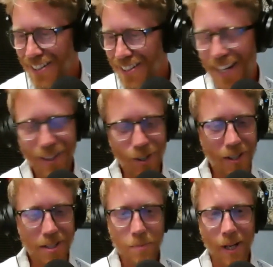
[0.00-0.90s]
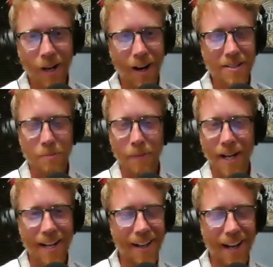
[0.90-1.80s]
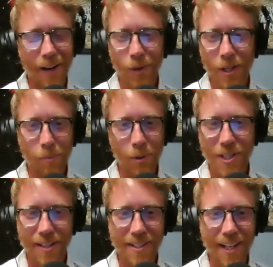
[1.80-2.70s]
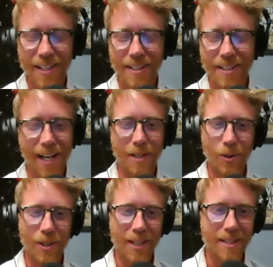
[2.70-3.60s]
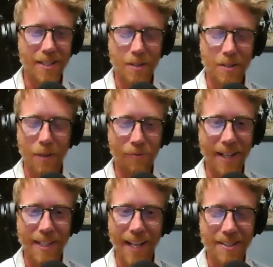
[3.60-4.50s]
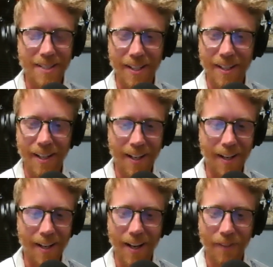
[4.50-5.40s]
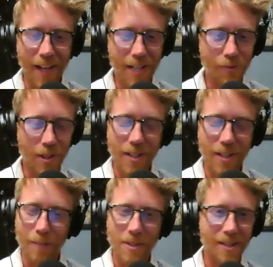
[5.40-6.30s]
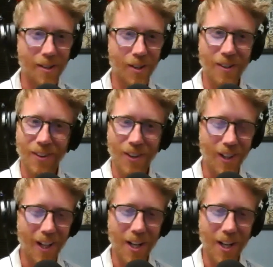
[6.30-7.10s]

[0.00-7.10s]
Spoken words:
Taylor, this has been awesome, man. I really appreciate you taking the time to do this. This has been fantastic. And thanks for the tips. They're clutch.